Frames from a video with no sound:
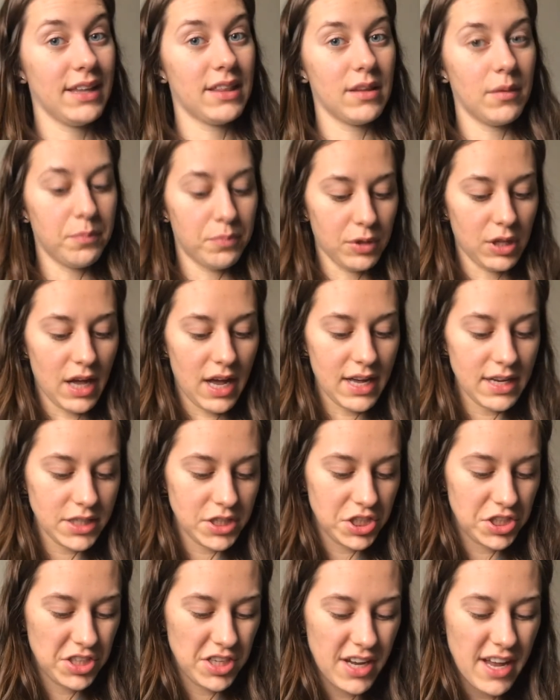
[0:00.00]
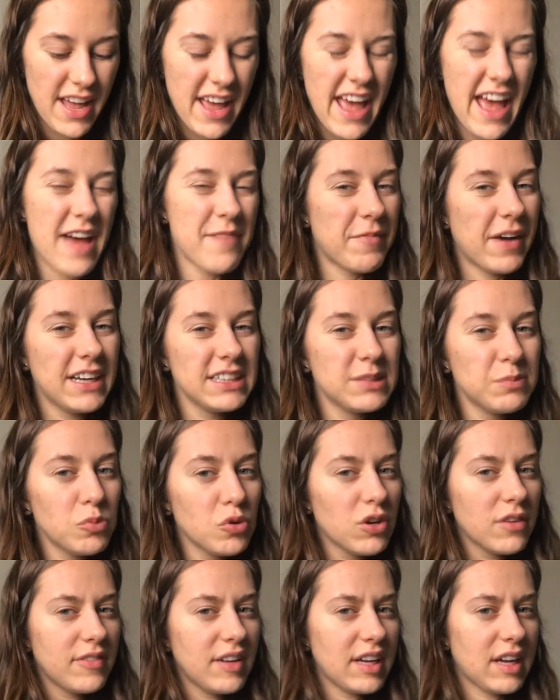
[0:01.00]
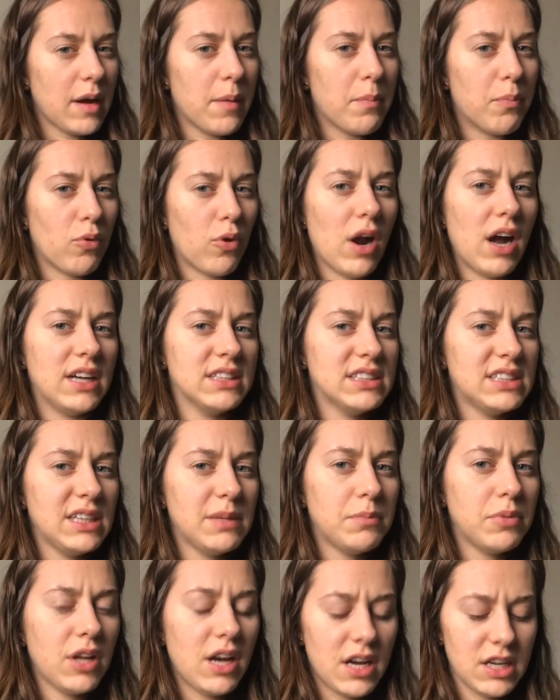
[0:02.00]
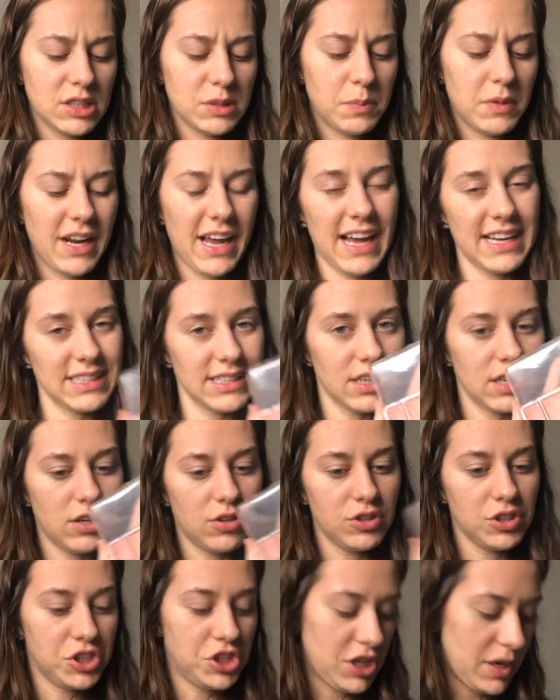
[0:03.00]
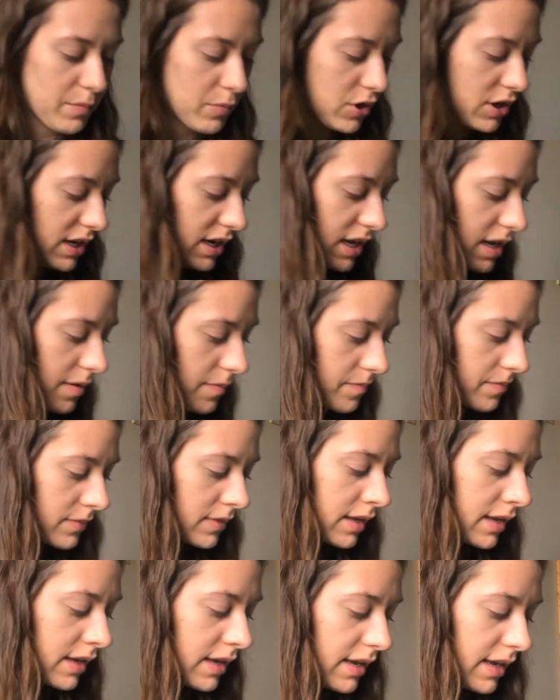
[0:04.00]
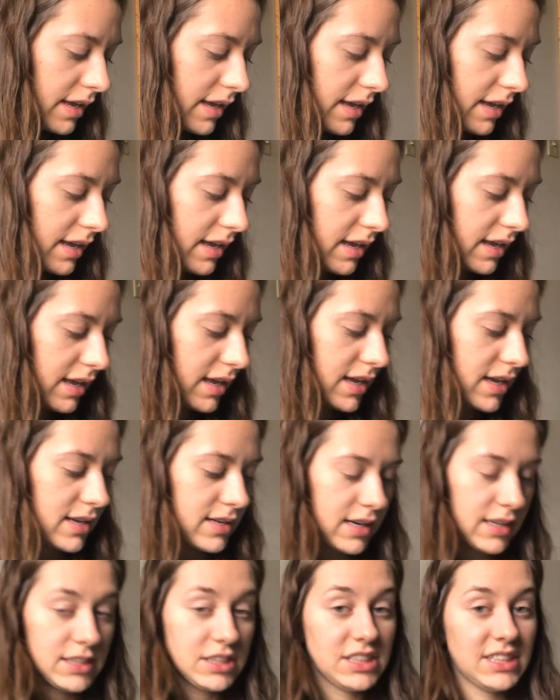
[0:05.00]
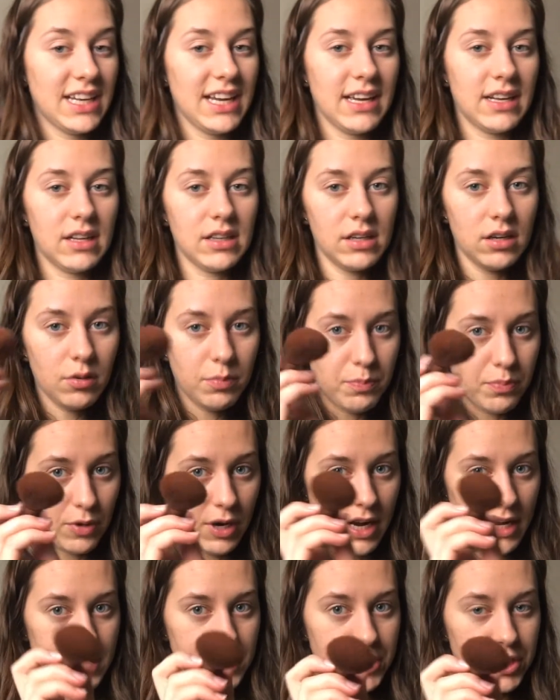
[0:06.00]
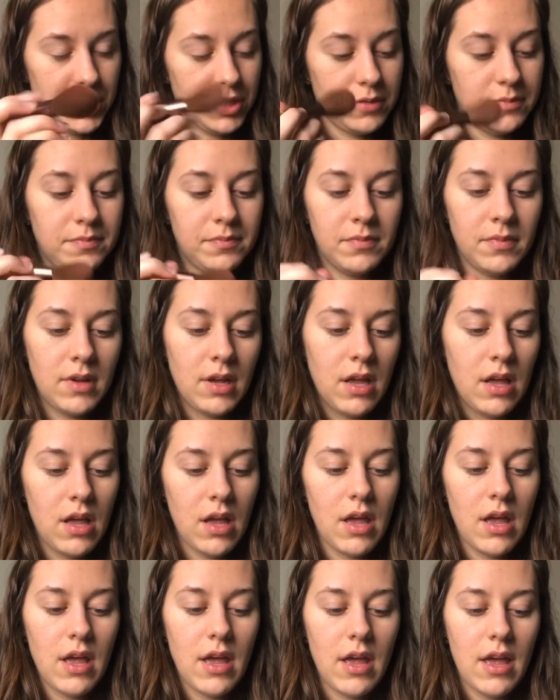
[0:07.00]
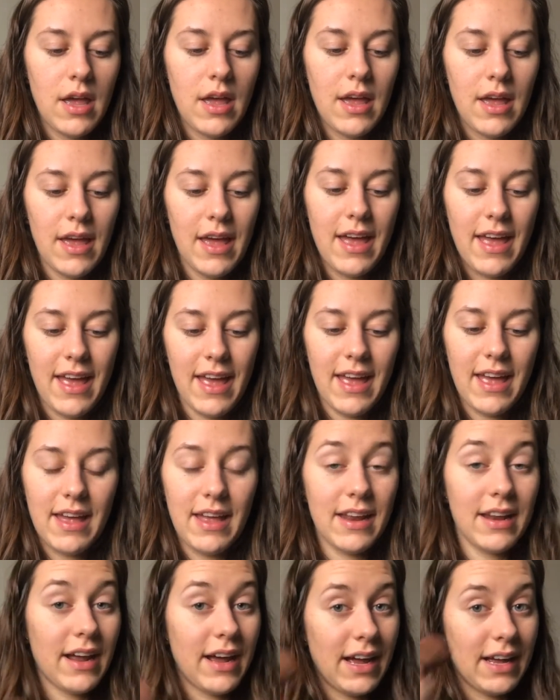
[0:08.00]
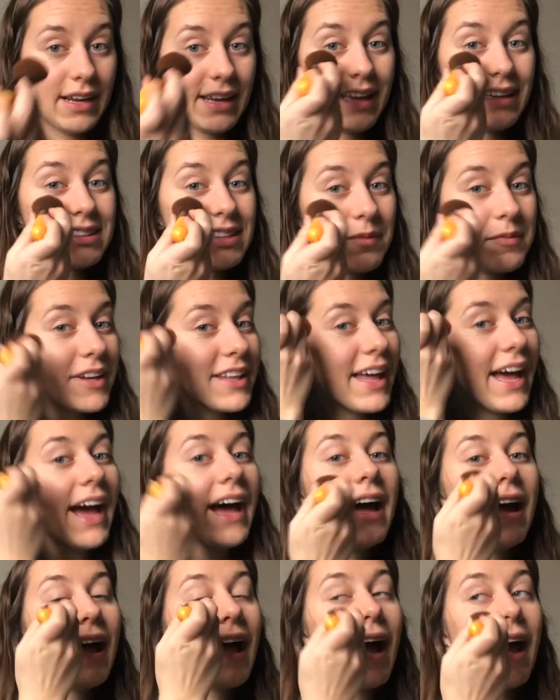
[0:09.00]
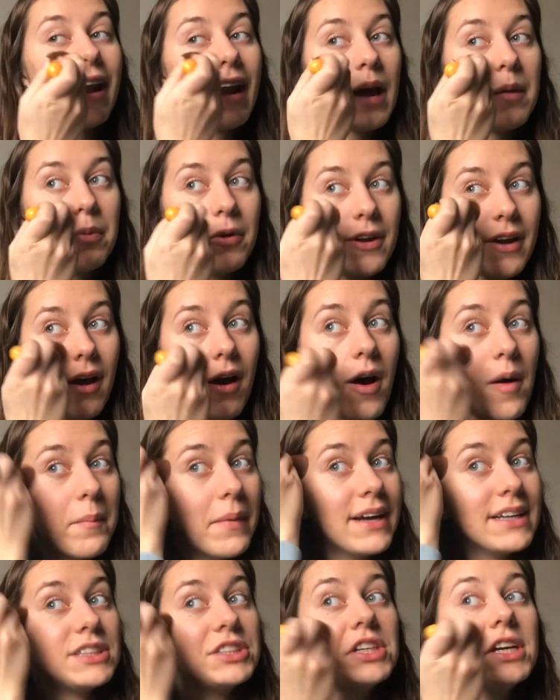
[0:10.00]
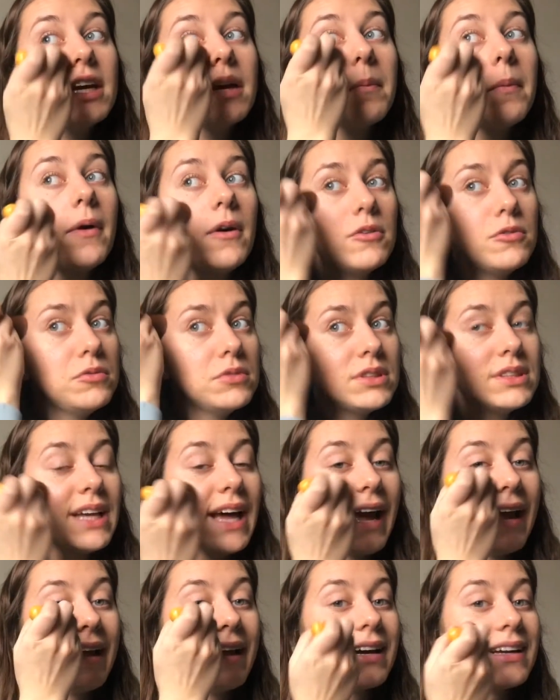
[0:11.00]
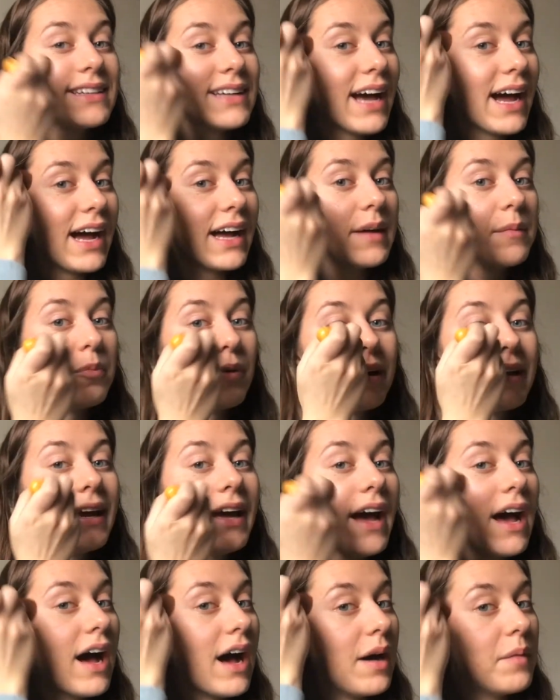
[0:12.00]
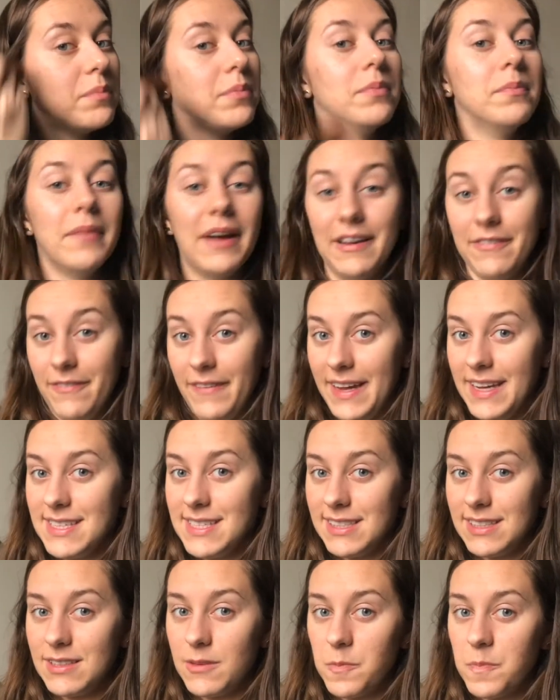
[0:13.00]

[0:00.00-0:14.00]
blush, and mine's more of like a bronzy blush, but it has a little shimmer in it. And I just take a little brush, and I get some of that, and I put it on my cheekbones, and I bring it up my face.